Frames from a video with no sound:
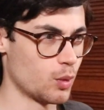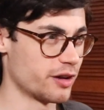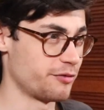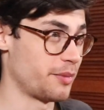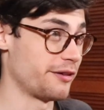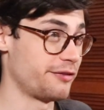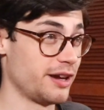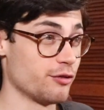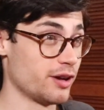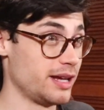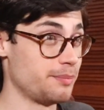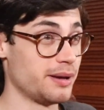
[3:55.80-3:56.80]
one of my
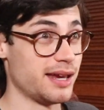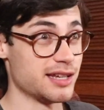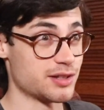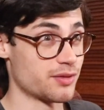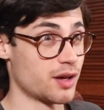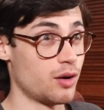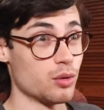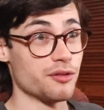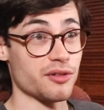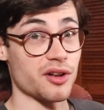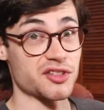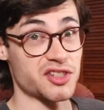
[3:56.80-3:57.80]
favourite EPs of the whole
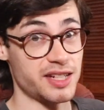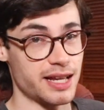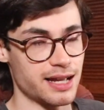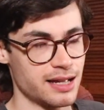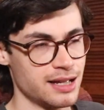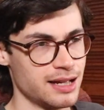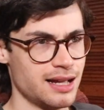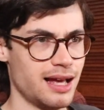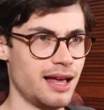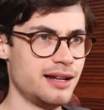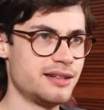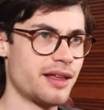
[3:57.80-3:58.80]
of last year,
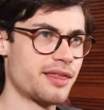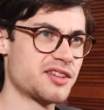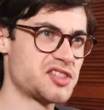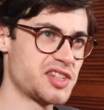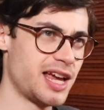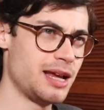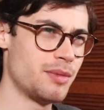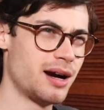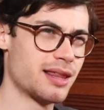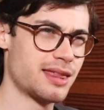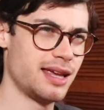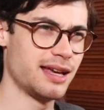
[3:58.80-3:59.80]
and the same
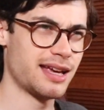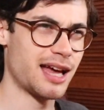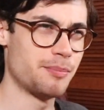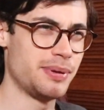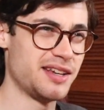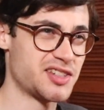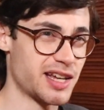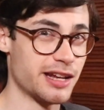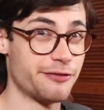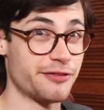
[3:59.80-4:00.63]
I think can be said